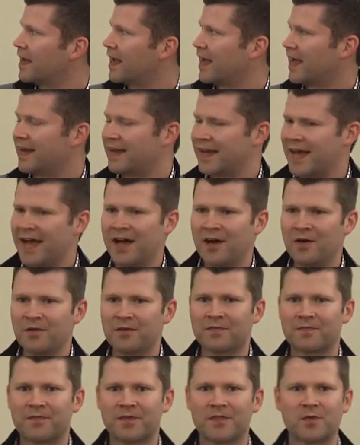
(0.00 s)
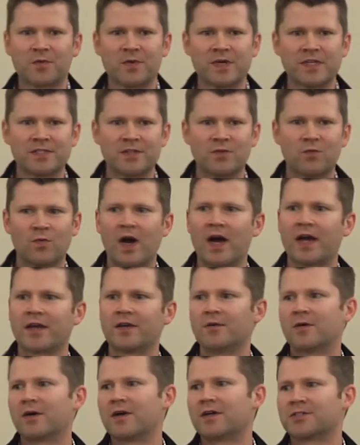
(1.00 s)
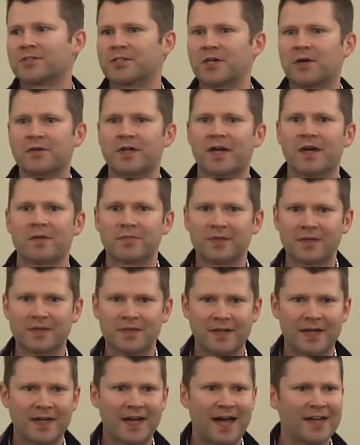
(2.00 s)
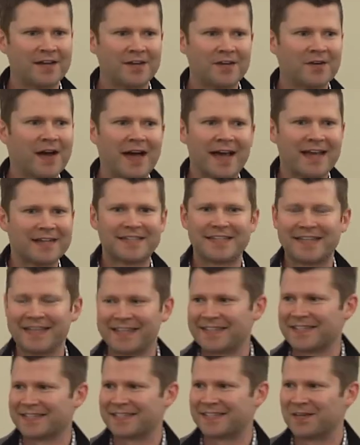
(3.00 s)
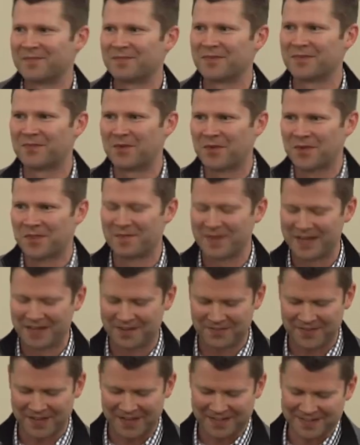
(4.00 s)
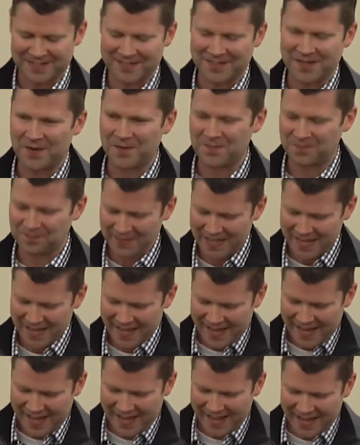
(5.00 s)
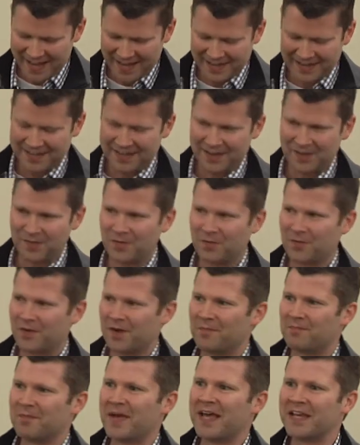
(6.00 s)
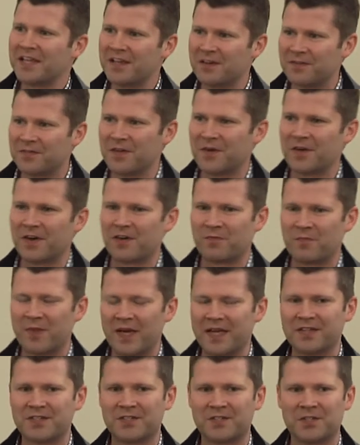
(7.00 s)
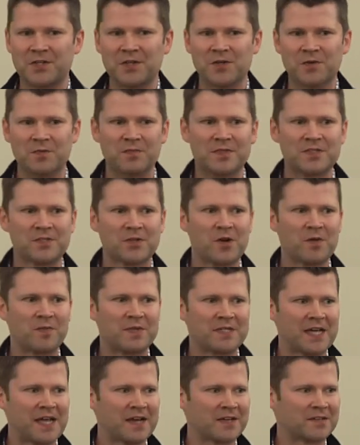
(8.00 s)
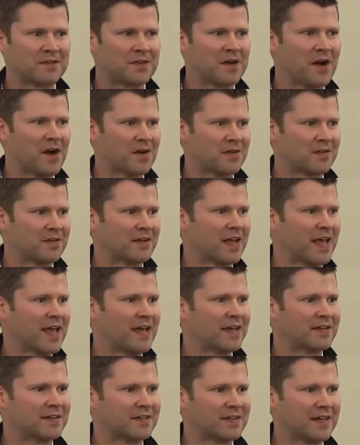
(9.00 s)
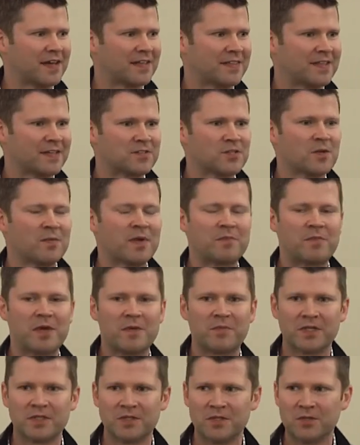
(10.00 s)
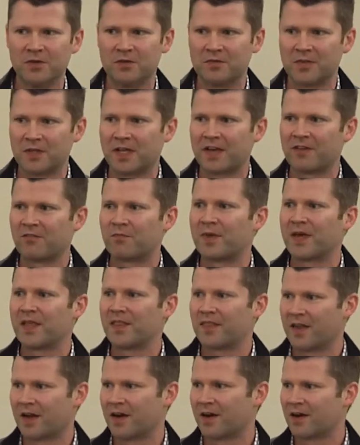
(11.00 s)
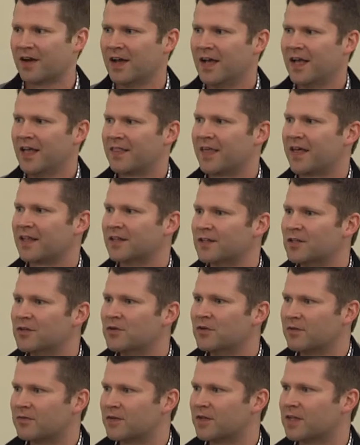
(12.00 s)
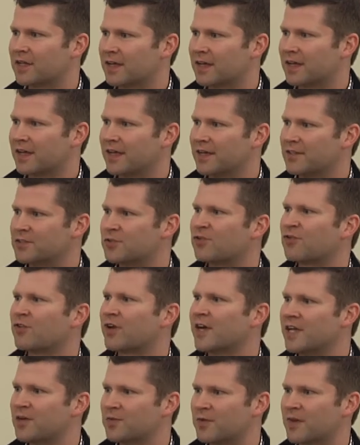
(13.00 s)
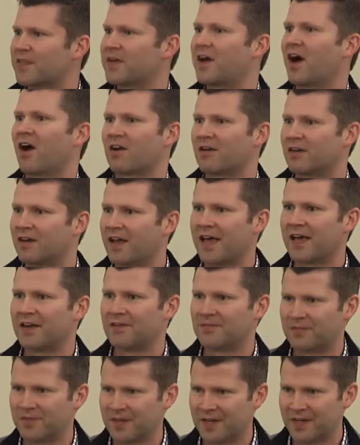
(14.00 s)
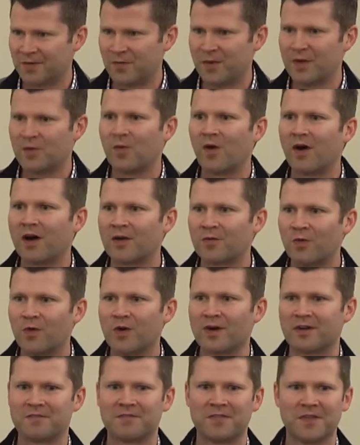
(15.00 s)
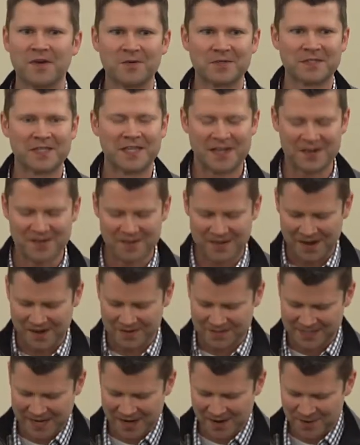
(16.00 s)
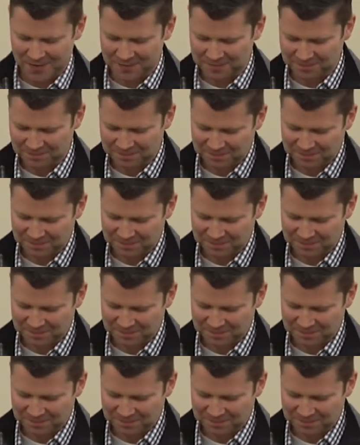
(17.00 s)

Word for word: And now for the reason why you all showed up. I knew I had to get this in before the main event. So many of you have been to Missouri Botanical Garden, and I think so many people in Louisville have been there, that Louisville is green with garden envy. We want one of those here in our town.